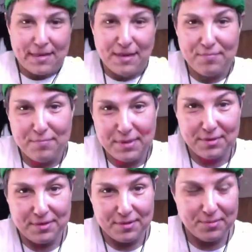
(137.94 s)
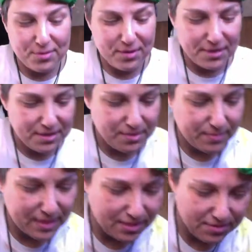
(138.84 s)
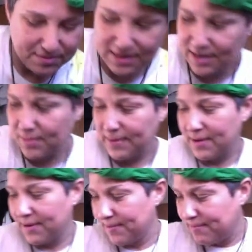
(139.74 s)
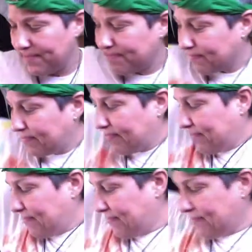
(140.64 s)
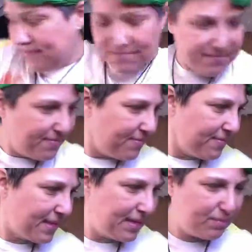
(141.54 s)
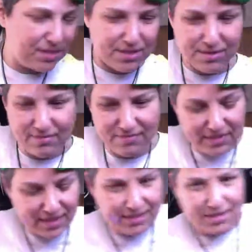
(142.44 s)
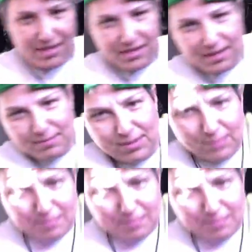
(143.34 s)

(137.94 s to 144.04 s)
I've melded more into my own higher power. And I'm still fucking sucking up to a